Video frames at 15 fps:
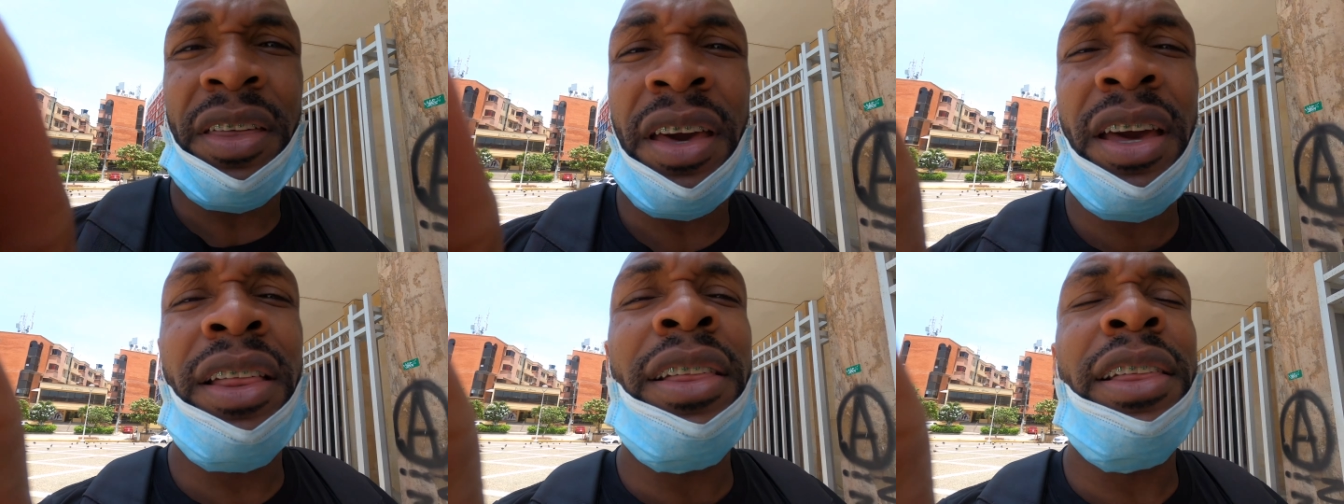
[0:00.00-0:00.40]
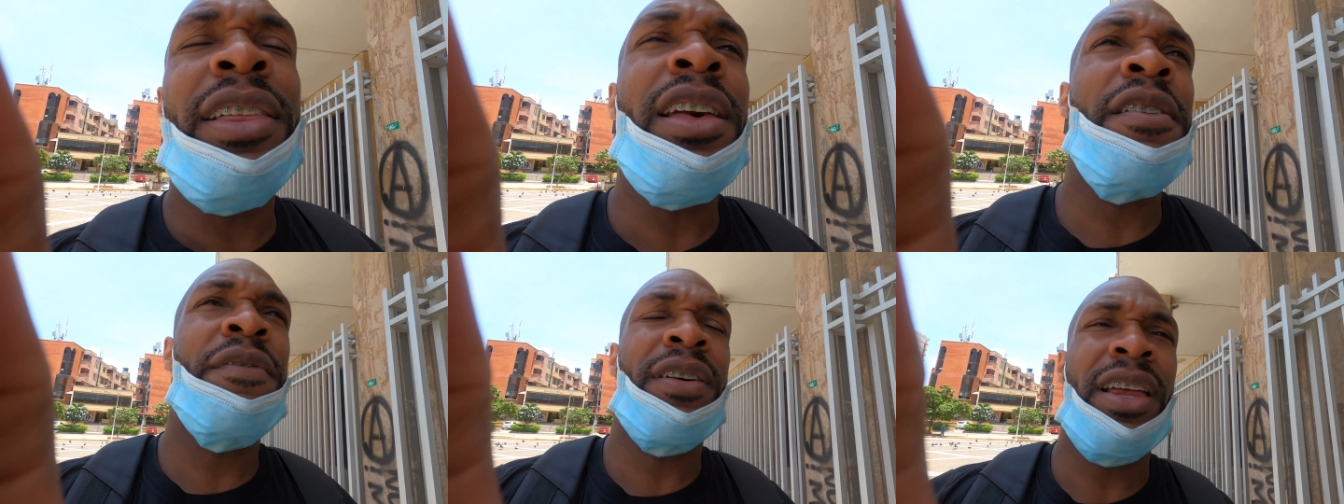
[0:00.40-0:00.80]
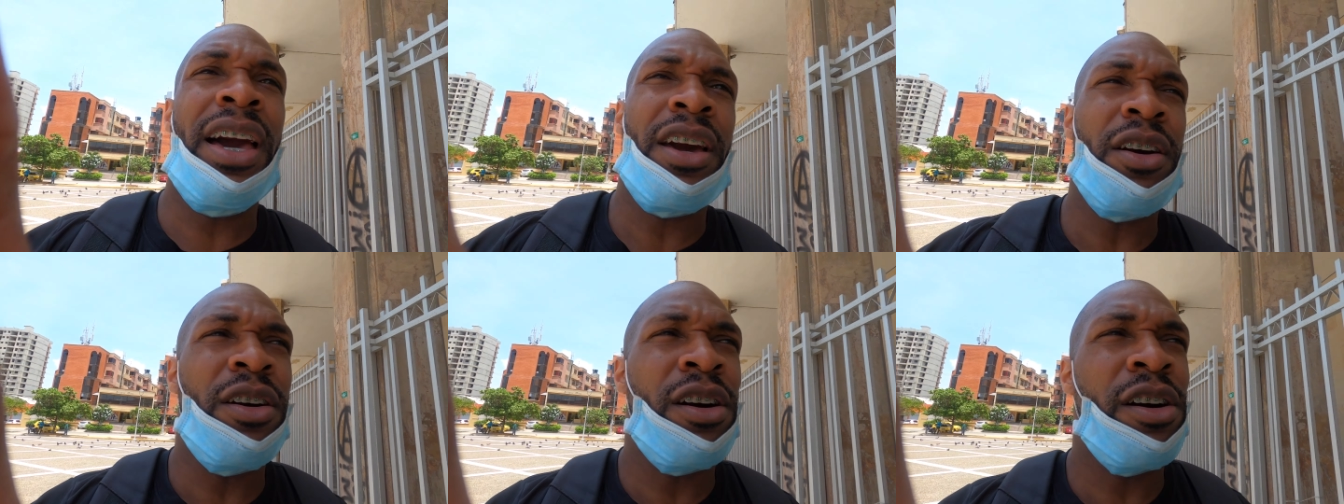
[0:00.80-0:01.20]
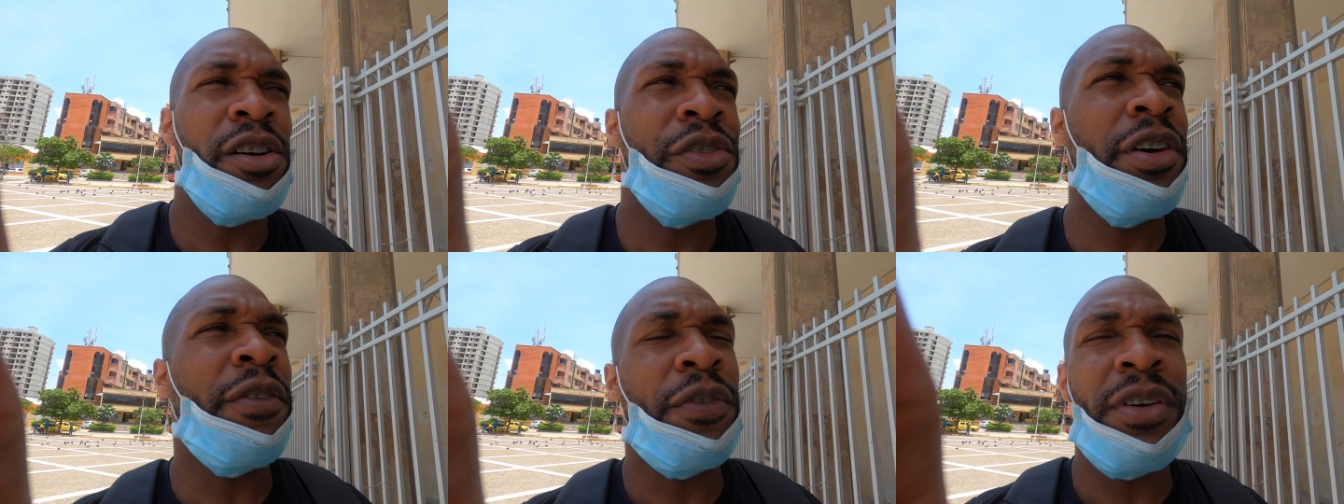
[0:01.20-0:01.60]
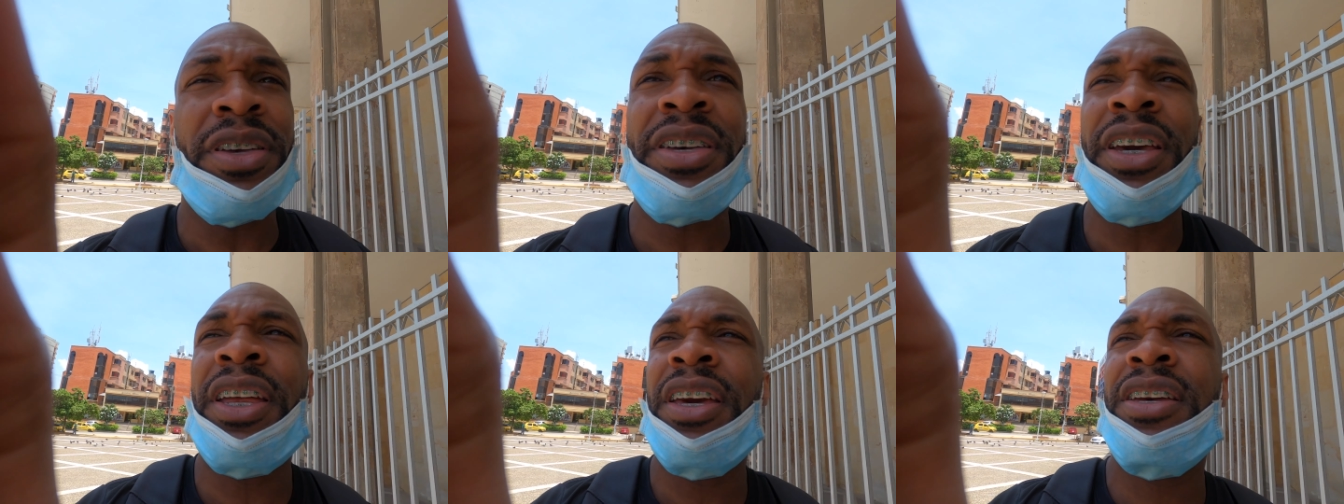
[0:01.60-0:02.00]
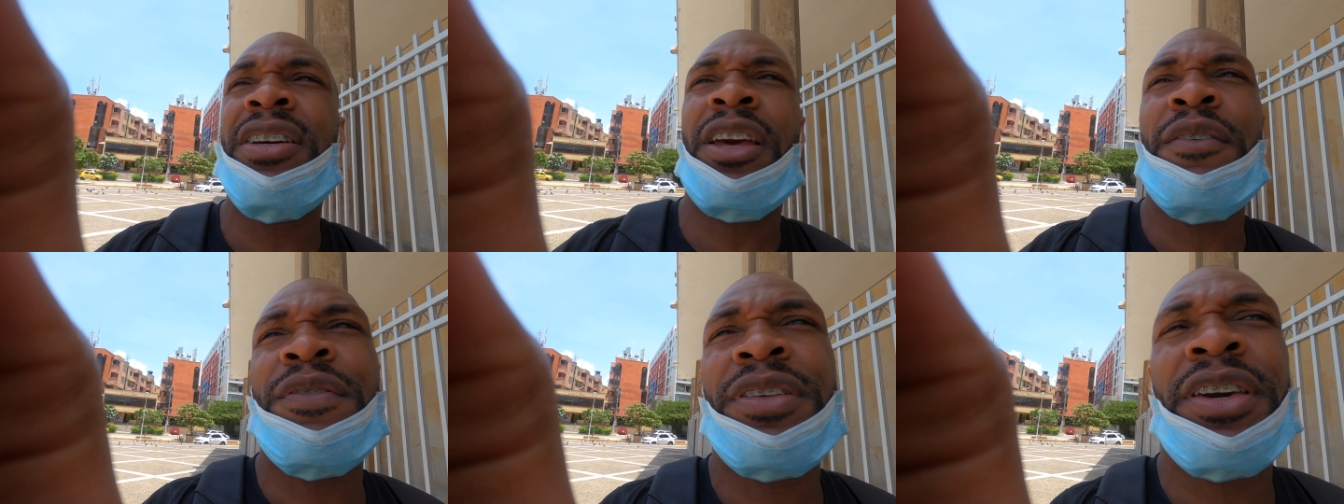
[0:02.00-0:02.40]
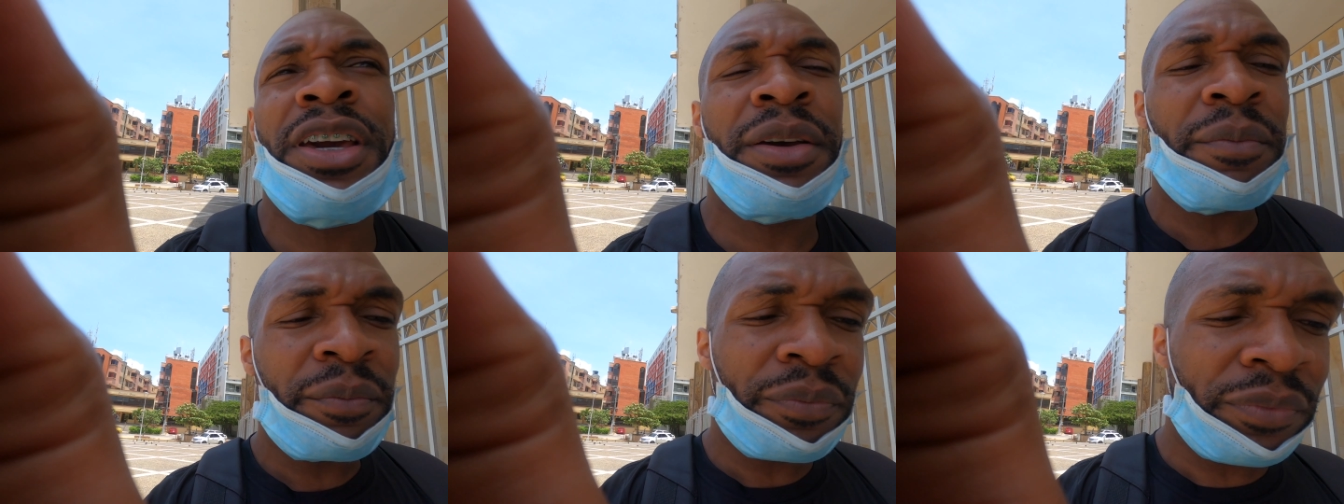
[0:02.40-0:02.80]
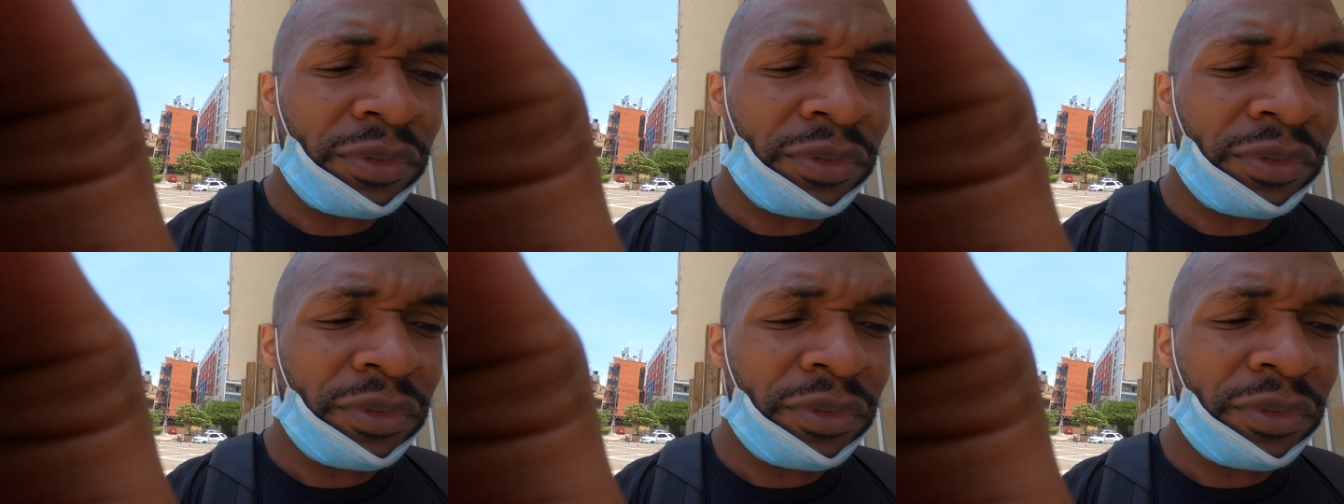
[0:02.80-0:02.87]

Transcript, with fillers: and they live in like all different cities and everything.